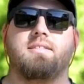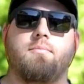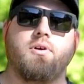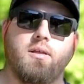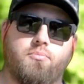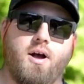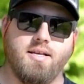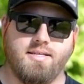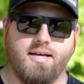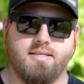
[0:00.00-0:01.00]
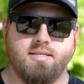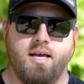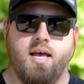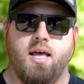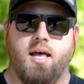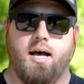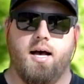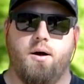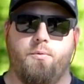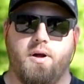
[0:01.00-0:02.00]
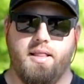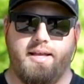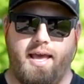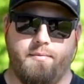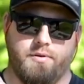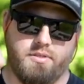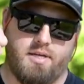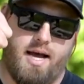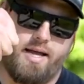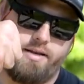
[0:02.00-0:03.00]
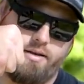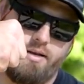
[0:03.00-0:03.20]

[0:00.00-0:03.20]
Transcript: Somewhere in the process, one of the cables got